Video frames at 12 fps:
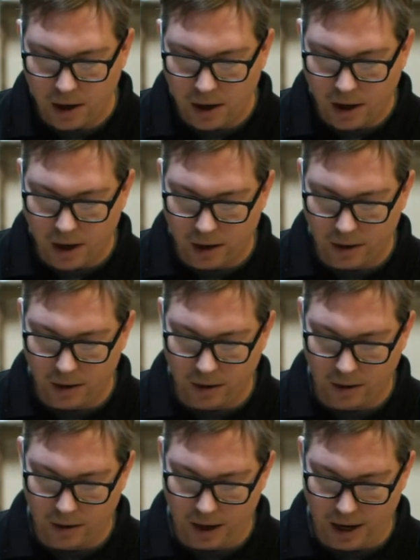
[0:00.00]

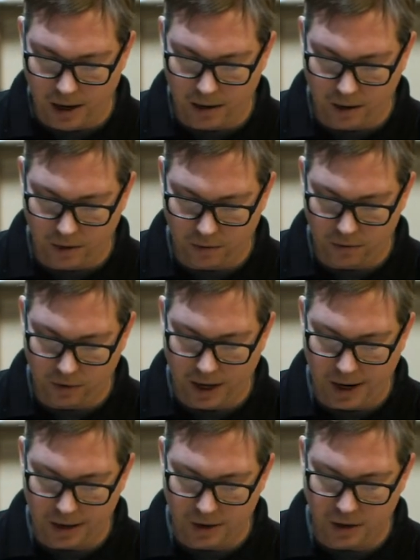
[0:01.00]
or in our flange.